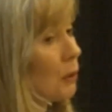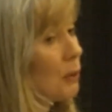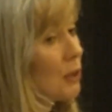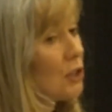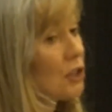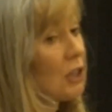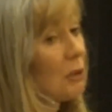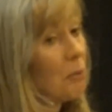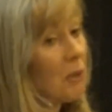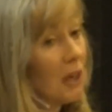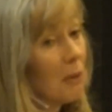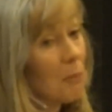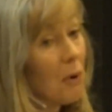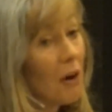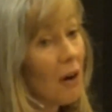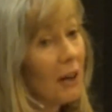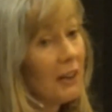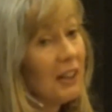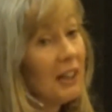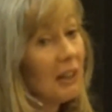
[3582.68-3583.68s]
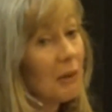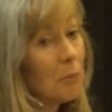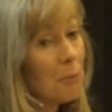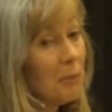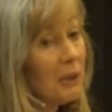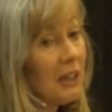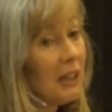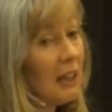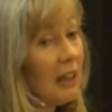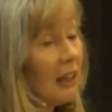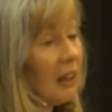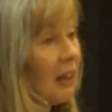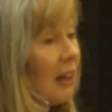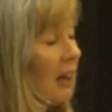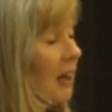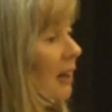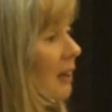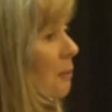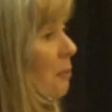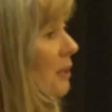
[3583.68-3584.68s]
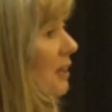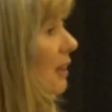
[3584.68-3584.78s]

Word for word: nourishing my body and being and